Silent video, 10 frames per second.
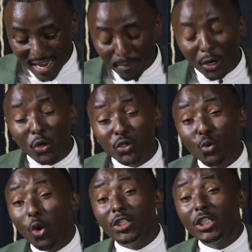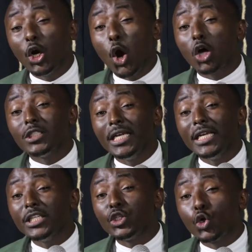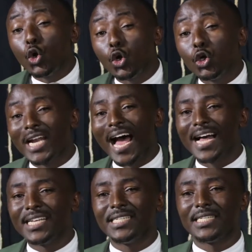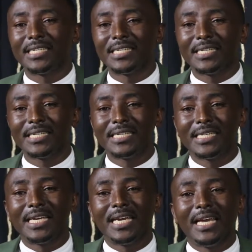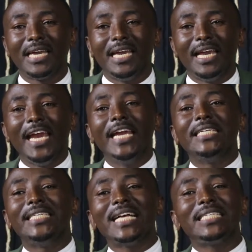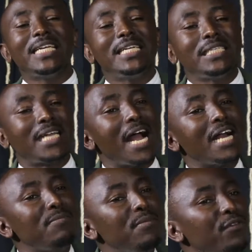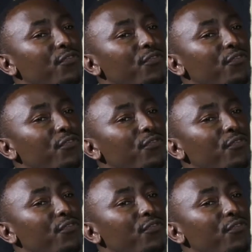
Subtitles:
Because what godly sorrow does, it doesn't turn me